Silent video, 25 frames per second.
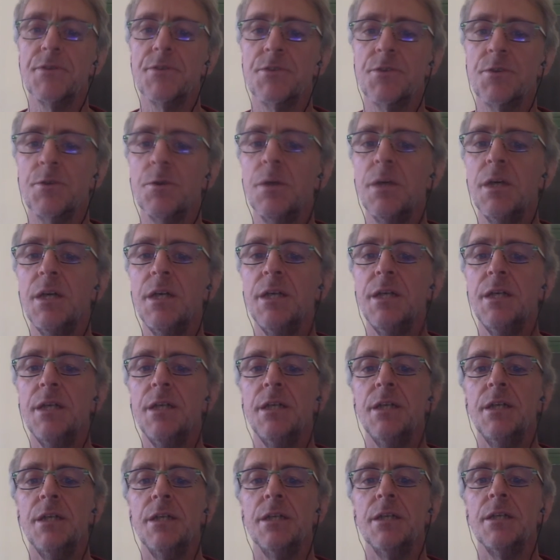So
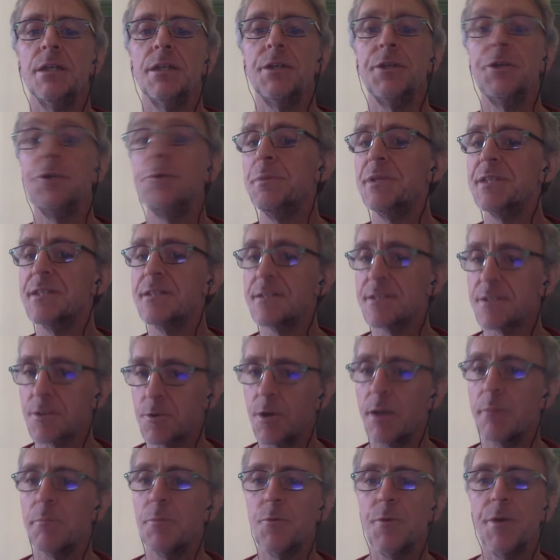new business
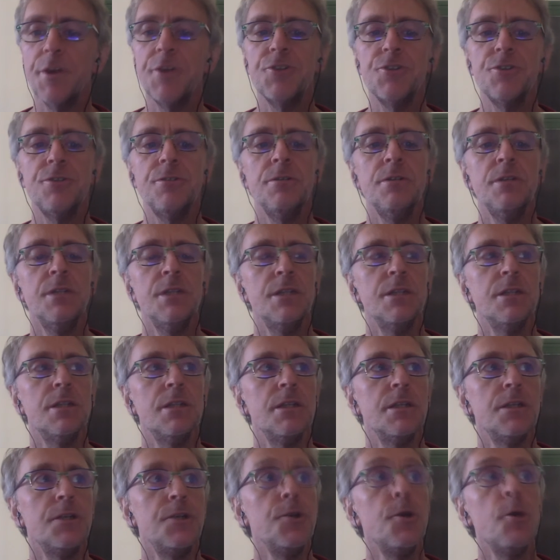collaboration,
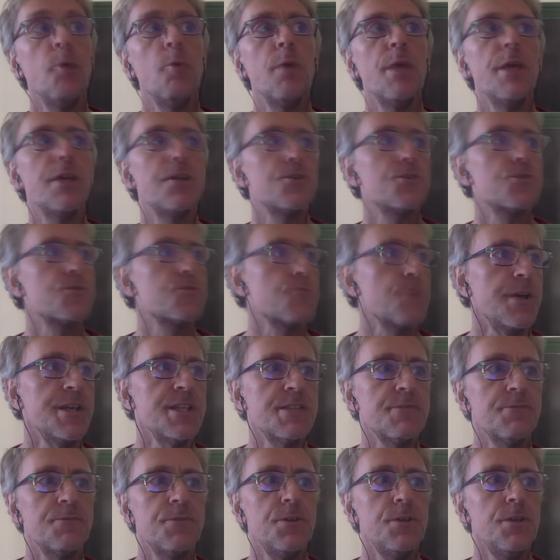knowledge
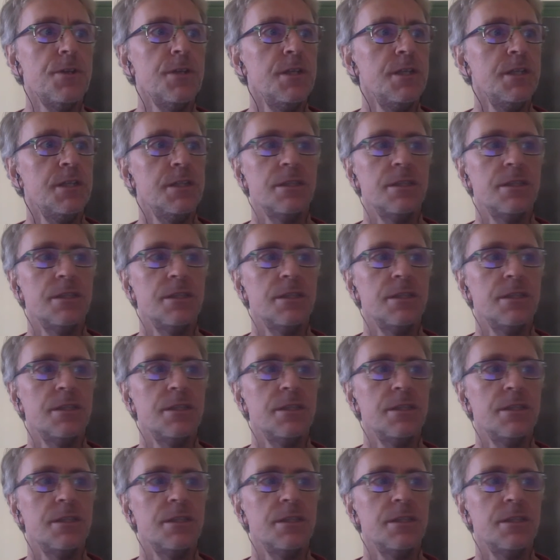transfer,